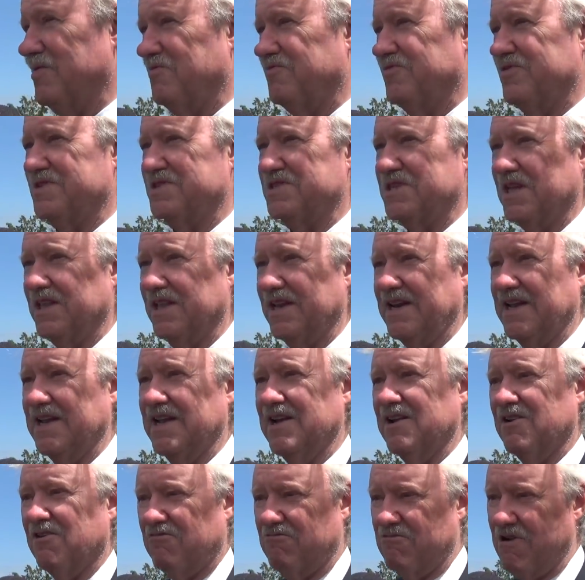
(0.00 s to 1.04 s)
facility
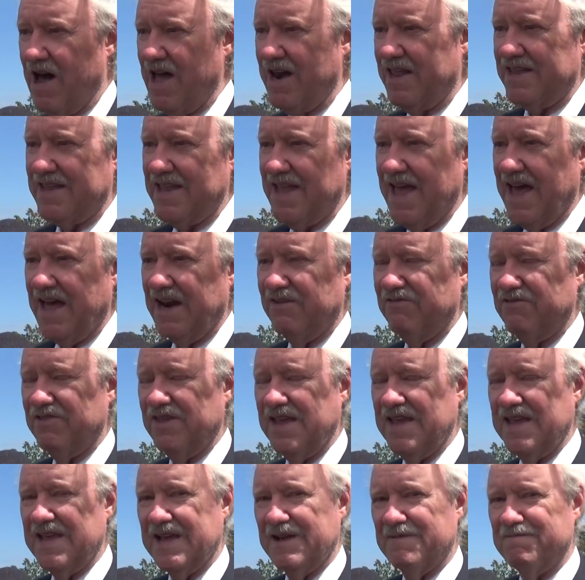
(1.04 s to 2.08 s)
right at the head of
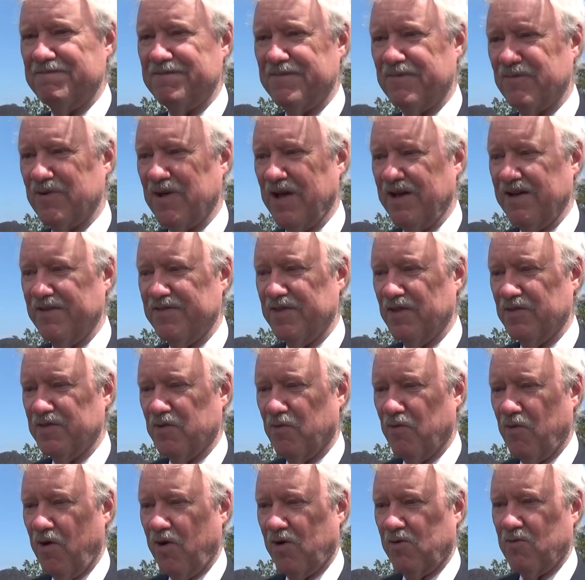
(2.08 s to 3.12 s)
the
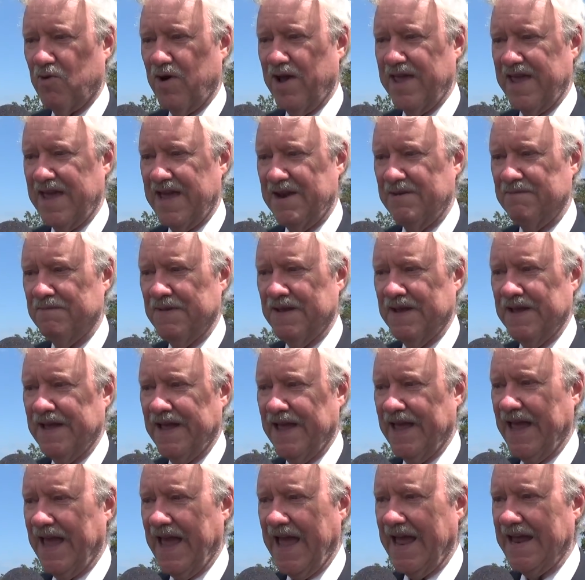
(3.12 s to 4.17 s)
walkway in.
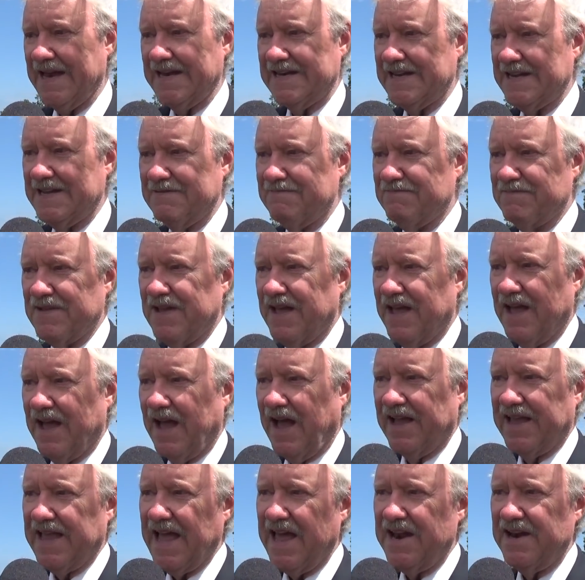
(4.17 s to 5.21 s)
And
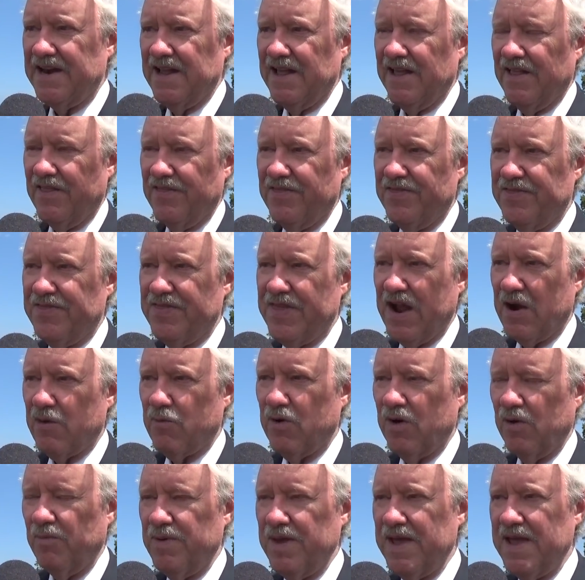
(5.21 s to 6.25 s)
again, there
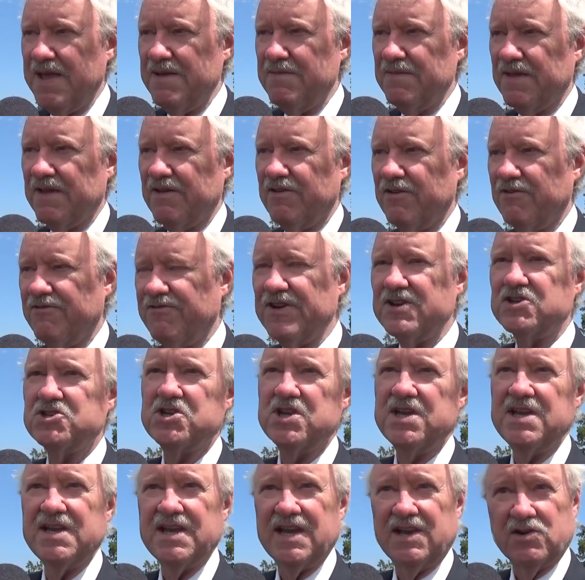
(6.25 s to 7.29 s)
will be
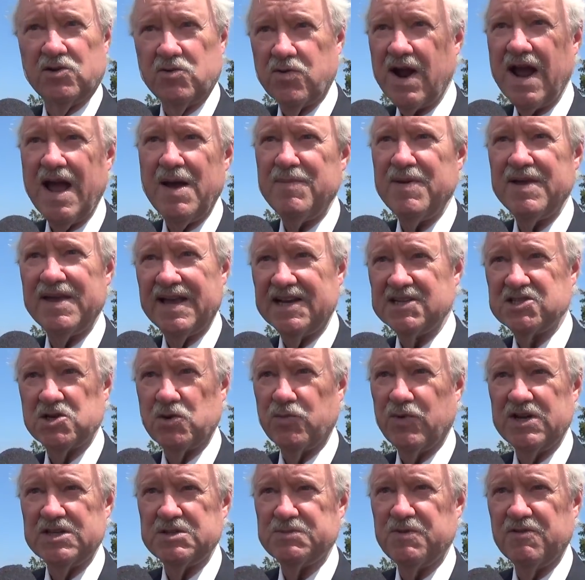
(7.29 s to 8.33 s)
fishing and crabbing as
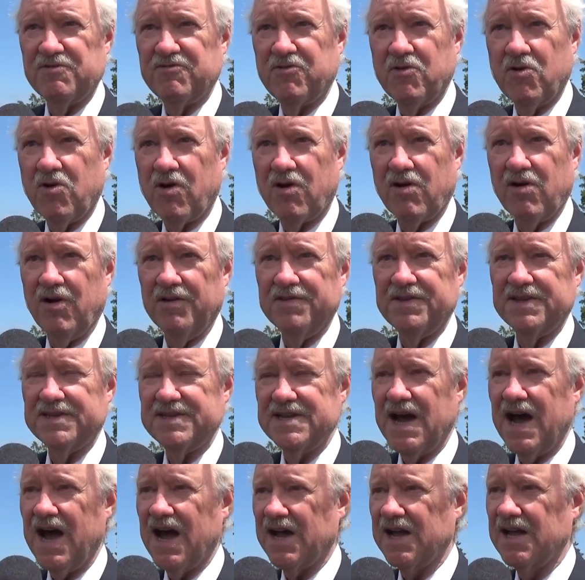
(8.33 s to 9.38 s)
there was before on the
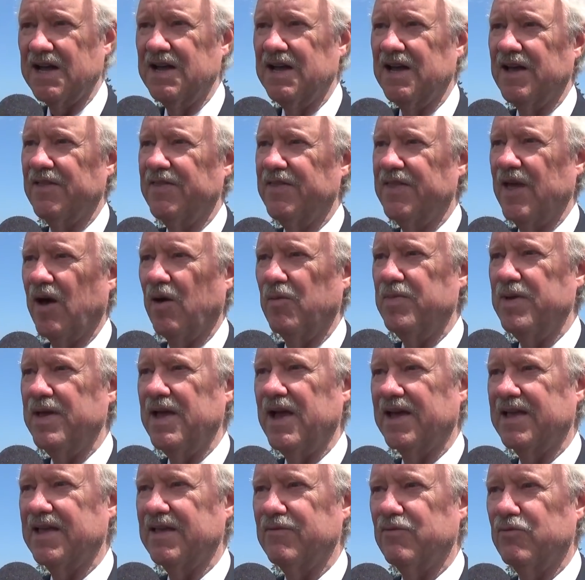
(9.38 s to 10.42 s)
dock. There'll
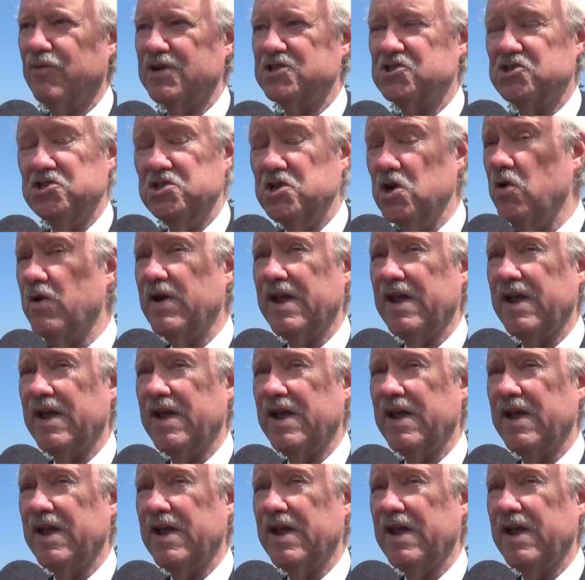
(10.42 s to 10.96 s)
be what's new